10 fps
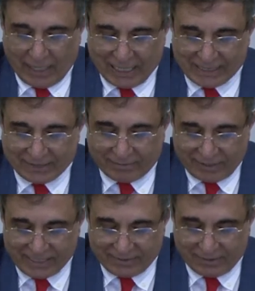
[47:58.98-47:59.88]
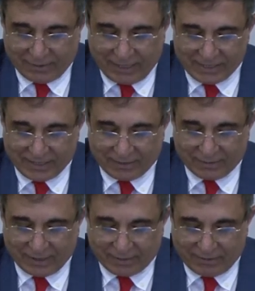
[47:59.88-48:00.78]
is crystal, is a, uh,
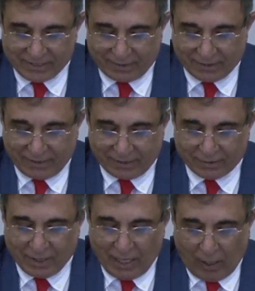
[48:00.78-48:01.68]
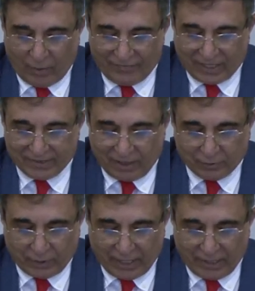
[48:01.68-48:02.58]
a uh, crystal clear. However, till
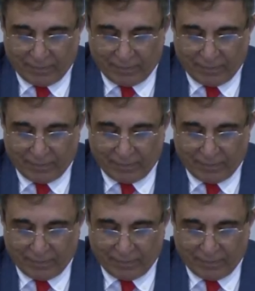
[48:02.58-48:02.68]
today,